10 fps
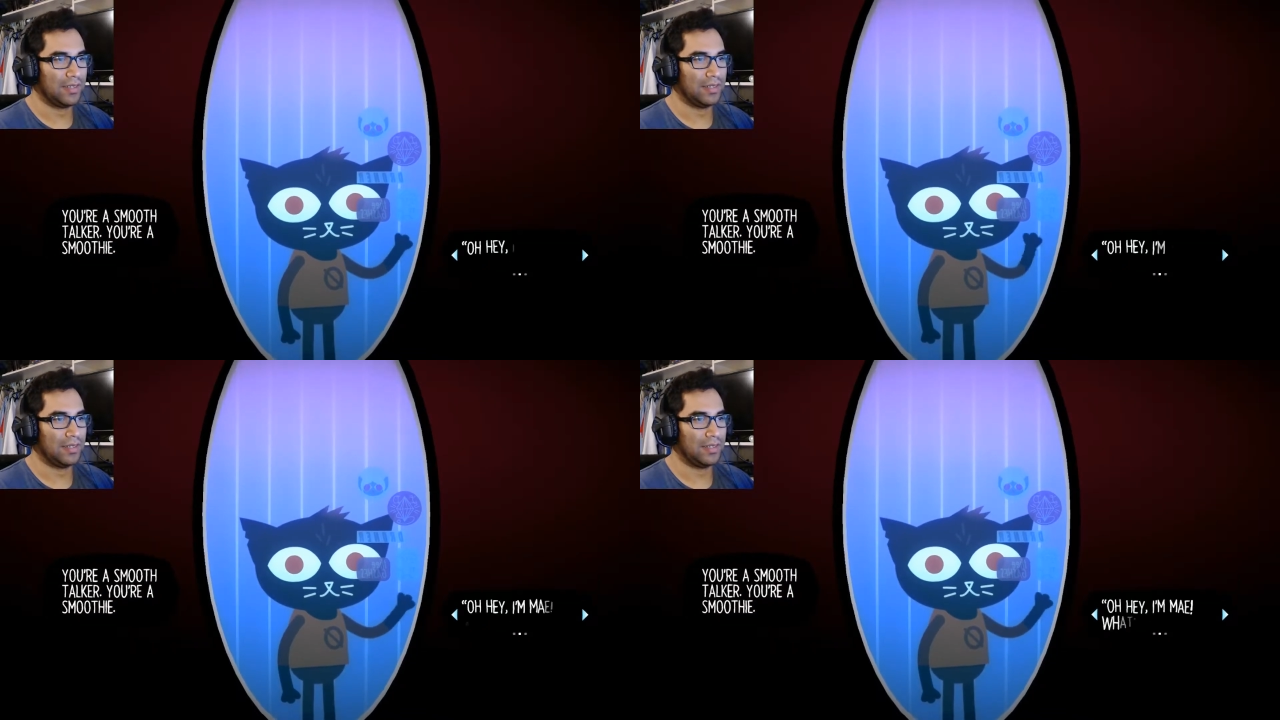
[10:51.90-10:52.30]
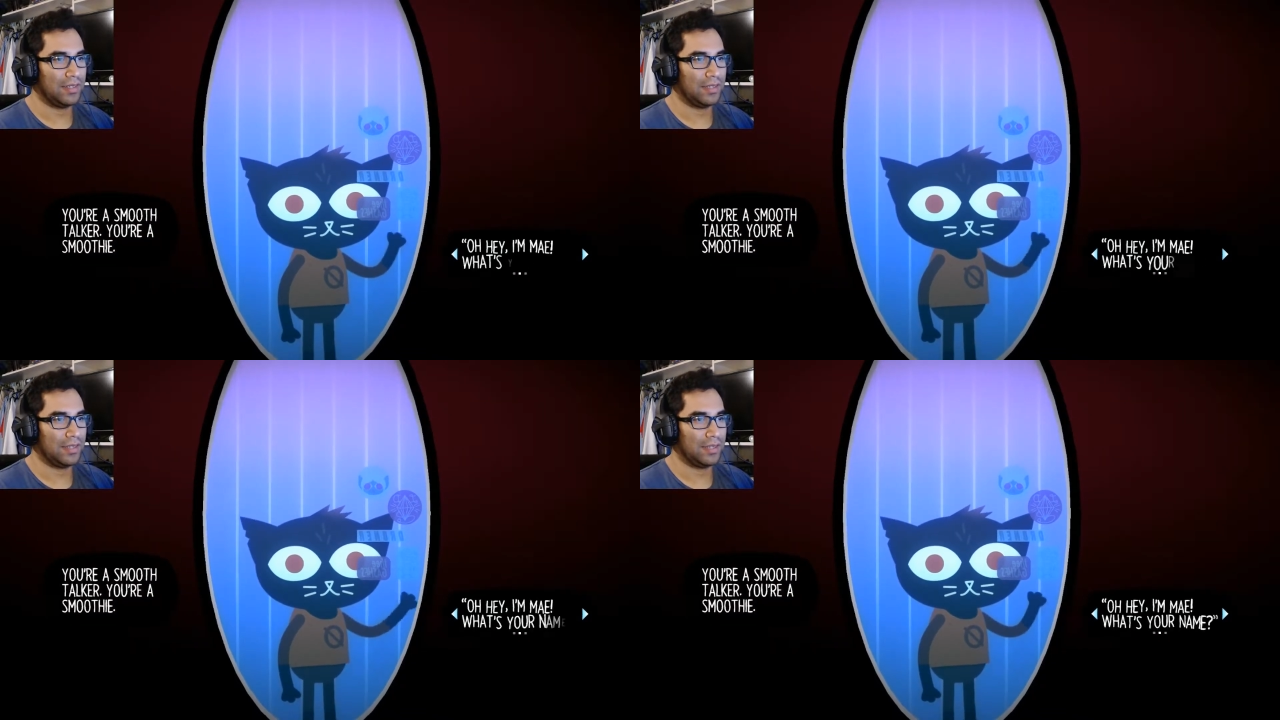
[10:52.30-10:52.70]

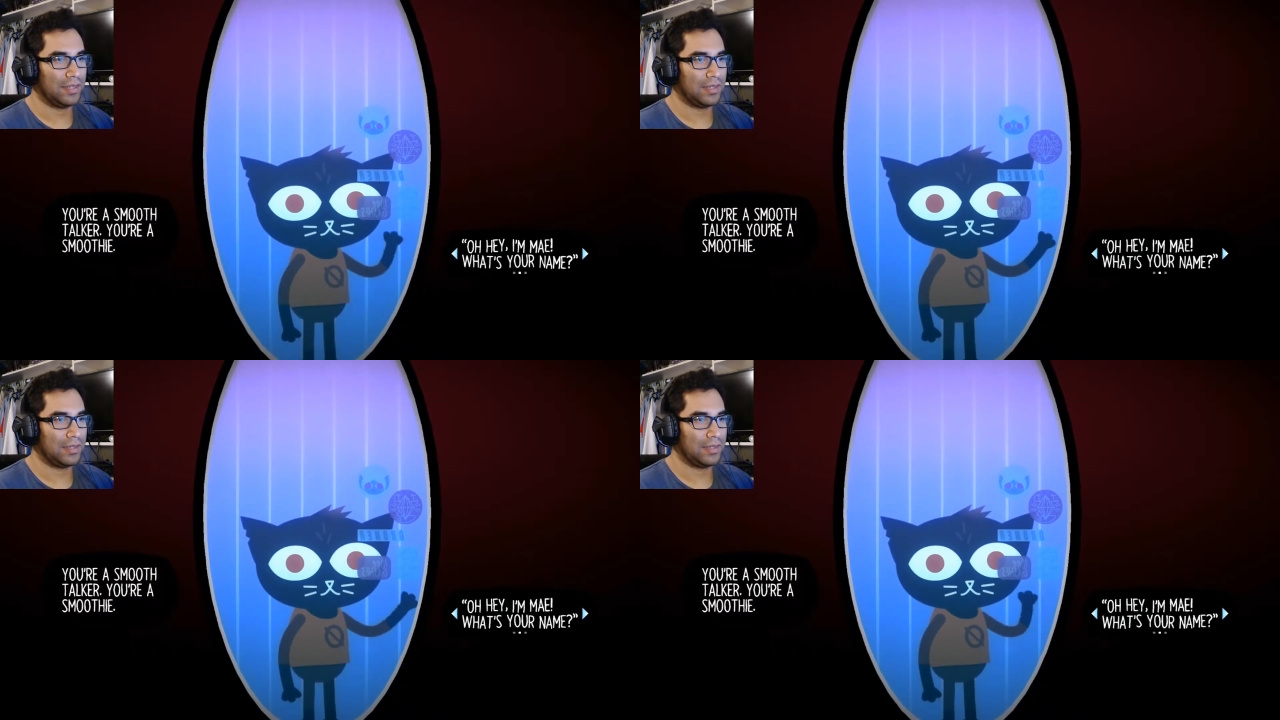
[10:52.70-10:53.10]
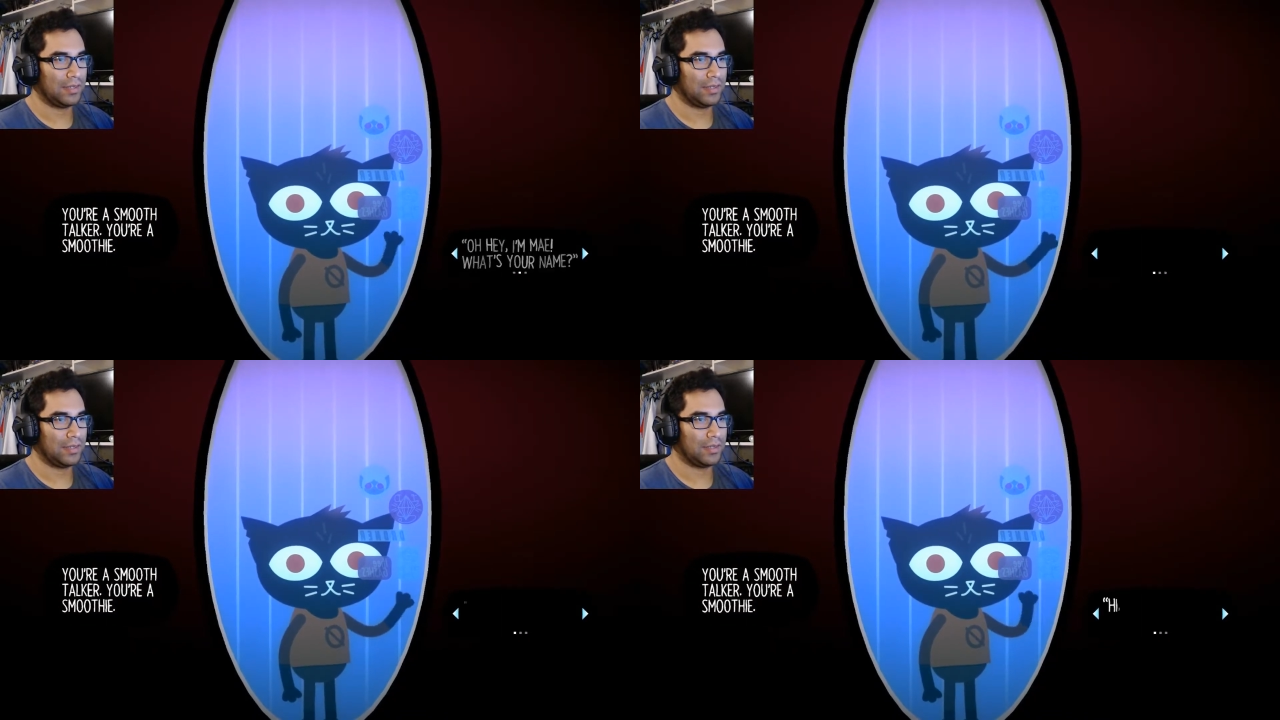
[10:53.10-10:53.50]

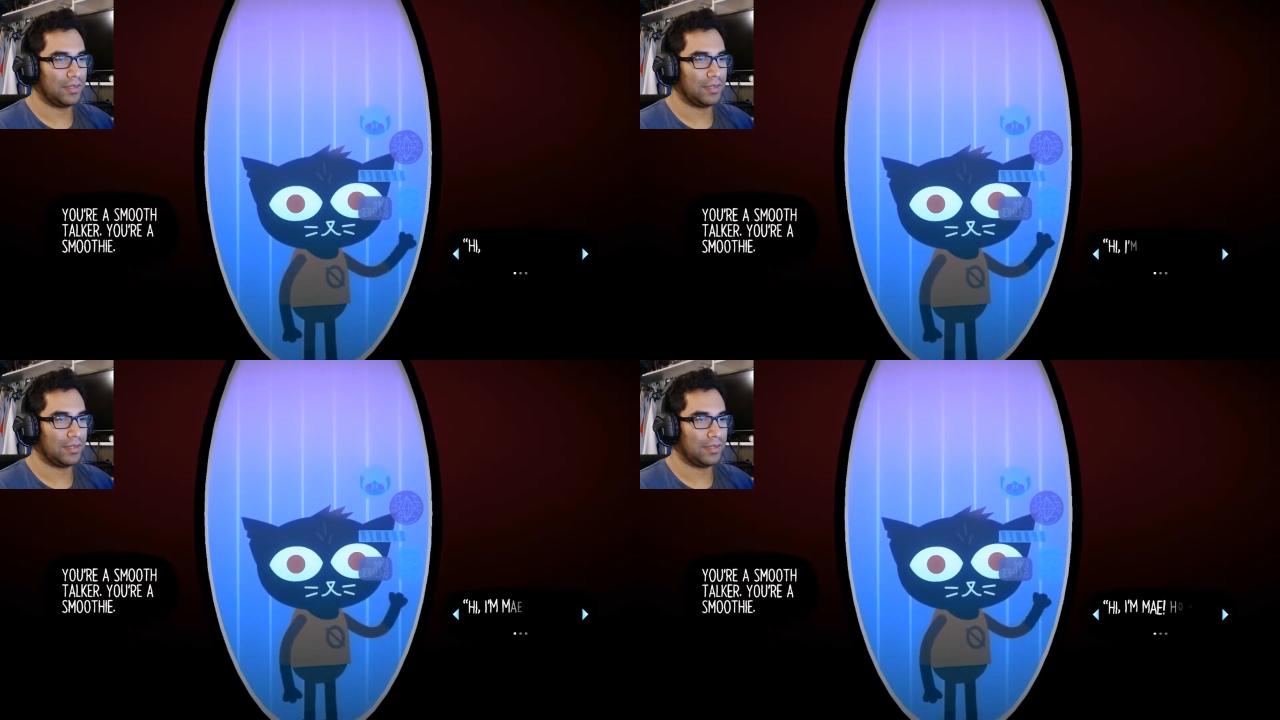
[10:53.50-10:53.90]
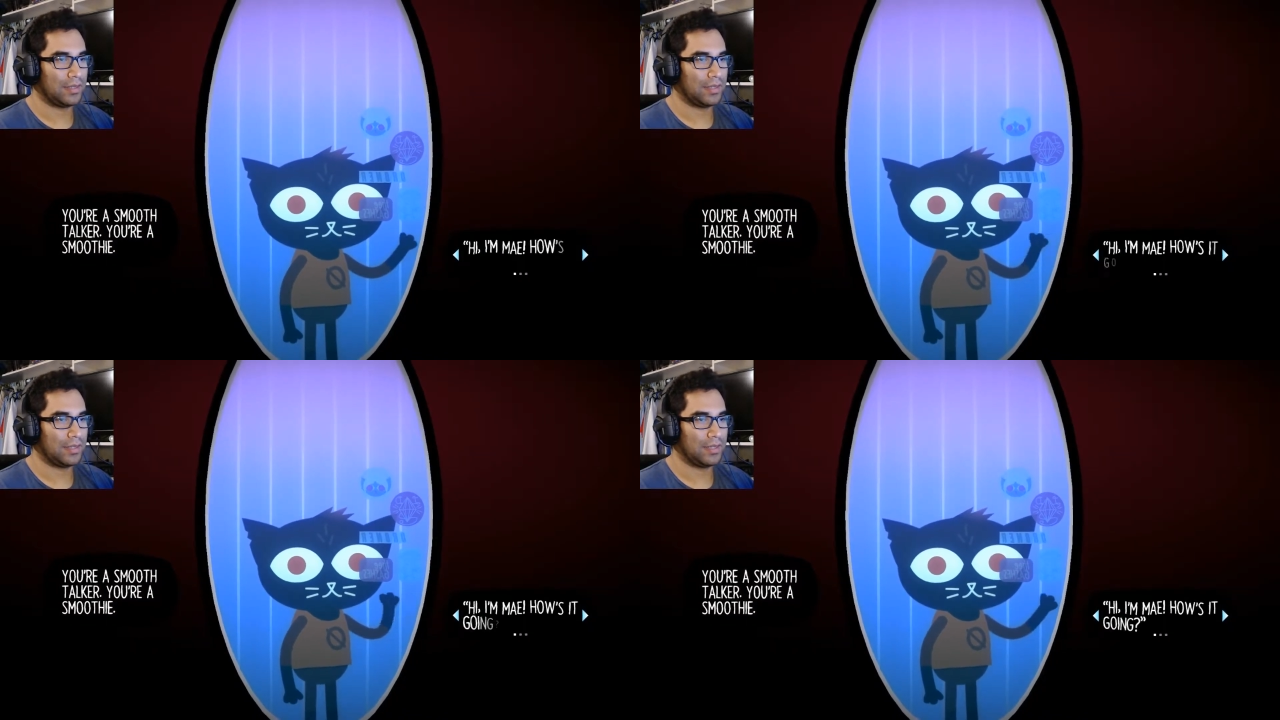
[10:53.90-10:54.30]
Nobody speaks.